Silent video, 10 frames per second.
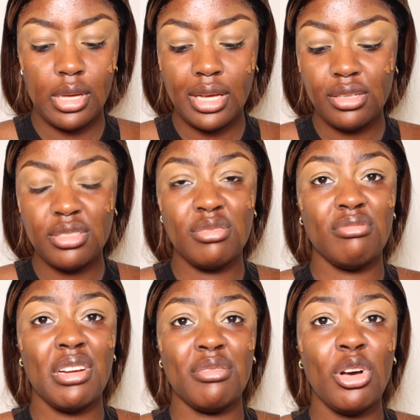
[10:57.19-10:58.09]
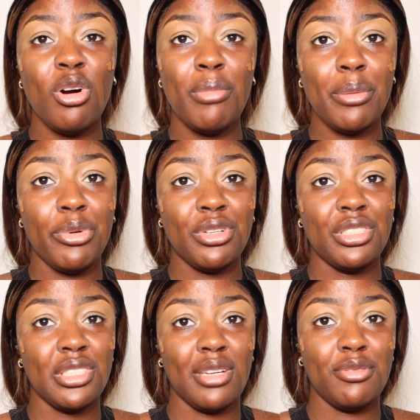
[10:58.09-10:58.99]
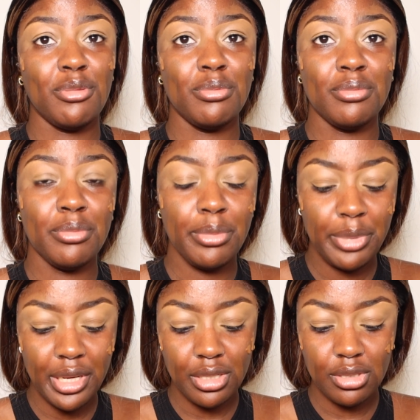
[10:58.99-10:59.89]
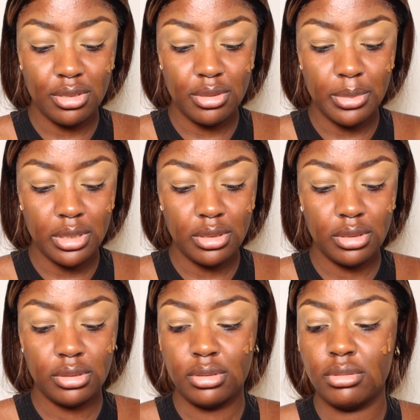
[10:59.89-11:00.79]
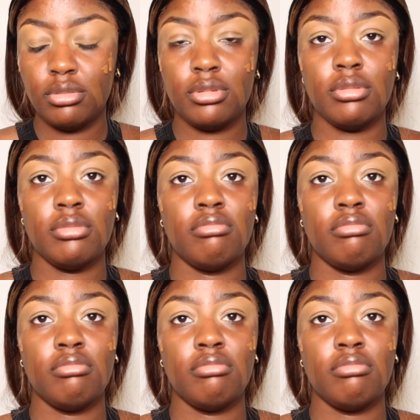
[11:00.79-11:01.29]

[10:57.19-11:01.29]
I use all my brushes are from BH Cosmetics, so,